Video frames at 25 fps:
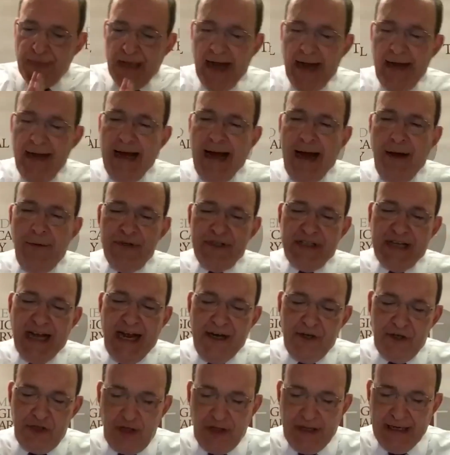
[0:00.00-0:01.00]
I, I, was
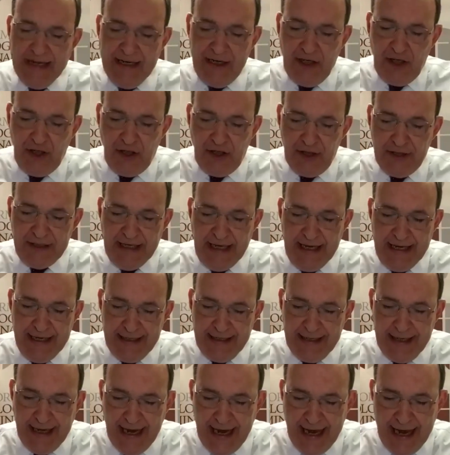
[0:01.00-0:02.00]
actually
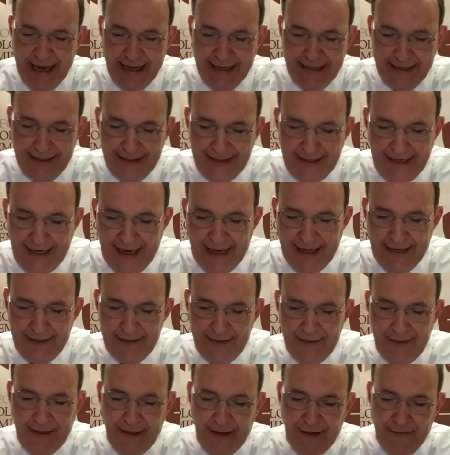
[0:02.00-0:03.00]
looking at at
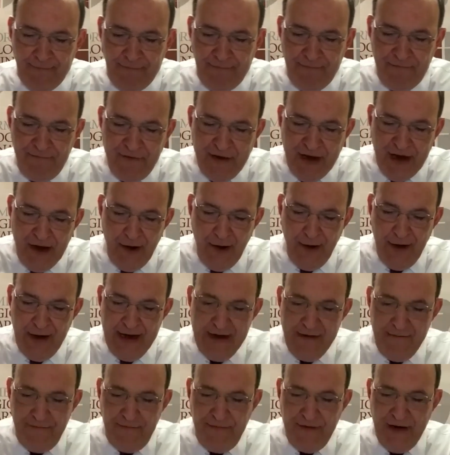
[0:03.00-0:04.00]
a
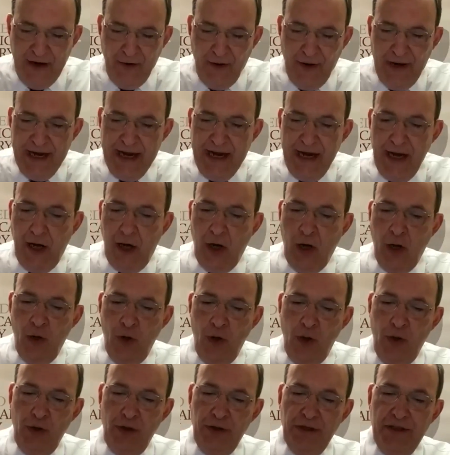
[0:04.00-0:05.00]
very very
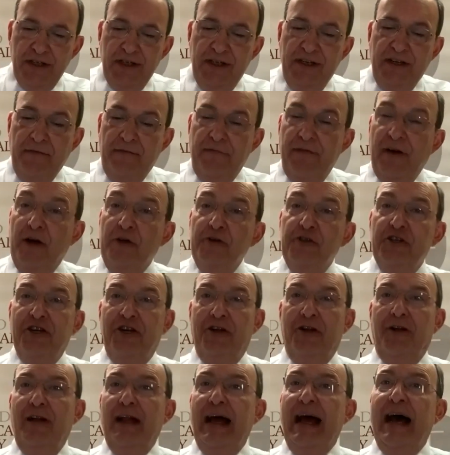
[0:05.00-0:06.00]
old
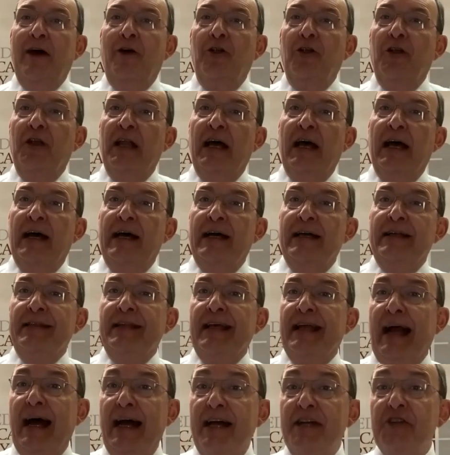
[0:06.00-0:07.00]
devotional outline
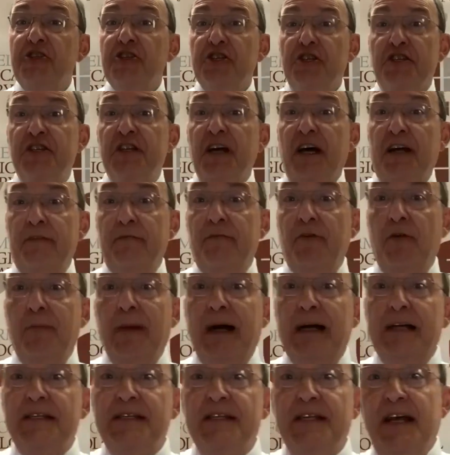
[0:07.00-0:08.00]
that I had just done for
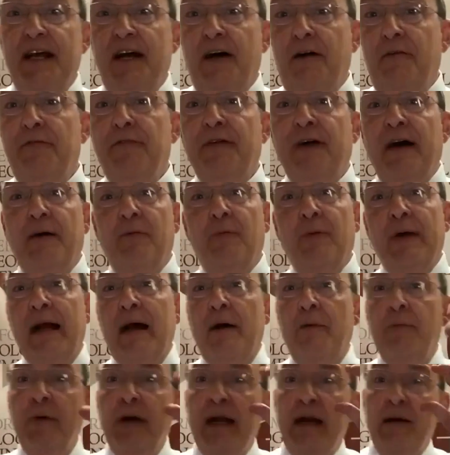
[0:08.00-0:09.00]
myself uh, when
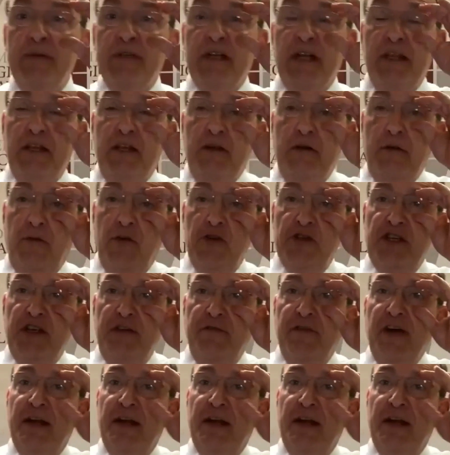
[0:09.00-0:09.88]
I when I was at the University of